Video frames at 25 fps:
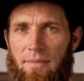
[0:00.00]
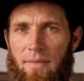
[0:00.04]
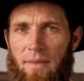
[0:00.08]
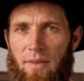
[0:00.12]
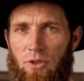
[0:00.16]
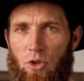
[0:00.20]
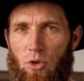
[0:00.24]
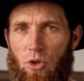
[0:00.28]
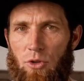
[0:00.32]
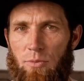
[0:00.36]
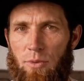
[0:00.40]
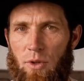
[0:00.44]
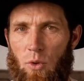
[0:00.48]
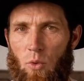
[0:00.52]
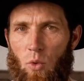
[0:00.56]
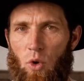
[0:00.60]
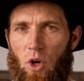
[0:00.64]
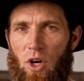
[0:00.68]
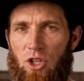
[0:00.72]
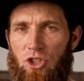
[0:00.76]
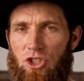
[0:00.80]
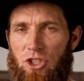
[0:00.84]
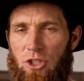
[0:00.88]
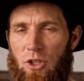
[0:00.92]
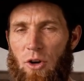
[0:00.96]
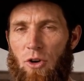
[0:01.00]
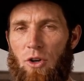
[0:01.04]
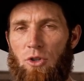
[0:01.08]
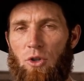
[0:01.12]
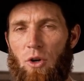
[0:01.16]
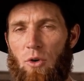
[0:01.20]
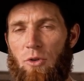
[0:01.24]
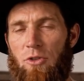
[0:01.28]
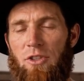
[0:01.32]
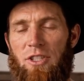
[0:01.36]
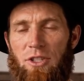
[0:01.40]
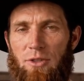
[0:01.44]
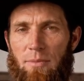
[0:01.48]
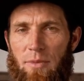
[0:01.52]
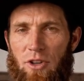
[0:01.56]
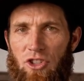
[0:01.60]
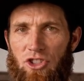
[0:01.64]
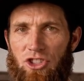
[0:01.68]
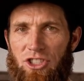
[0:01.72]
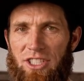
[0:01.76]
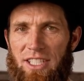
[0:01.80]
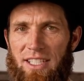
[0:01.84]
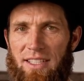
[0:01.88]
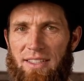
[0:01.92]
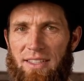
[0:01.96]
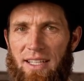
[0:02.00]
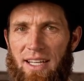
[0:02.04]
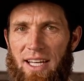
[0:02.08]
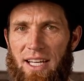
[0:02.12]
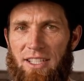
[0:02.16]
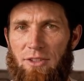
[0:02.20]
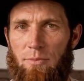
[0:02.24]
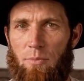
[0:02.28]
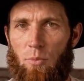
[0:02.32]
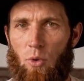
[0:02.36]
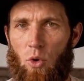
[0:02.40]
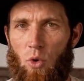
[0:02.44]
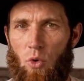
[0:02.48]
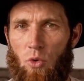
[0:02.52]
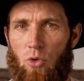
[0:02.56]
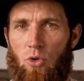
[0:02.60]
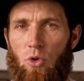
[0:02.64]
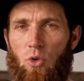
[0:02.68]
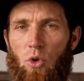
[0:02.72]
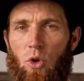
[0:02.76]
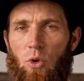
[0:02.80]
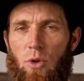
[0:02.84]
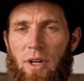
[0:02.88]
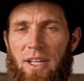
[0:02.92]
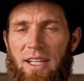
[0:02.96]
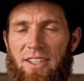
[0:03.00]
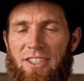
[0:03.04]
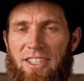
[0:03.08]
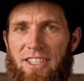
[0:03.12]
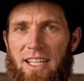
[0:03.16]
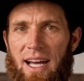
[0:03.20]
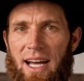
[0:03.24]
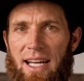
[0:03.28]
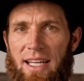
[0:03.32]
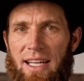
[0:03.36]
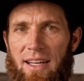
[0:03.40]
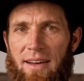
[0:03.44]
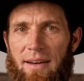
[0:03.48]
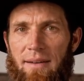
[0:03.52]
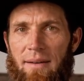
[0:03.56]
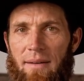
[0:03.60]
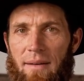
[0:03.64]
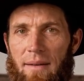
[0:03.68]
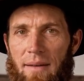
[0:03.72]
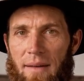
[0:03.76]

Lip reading: You have been washing your clothes in a machine that has mold growing inside it,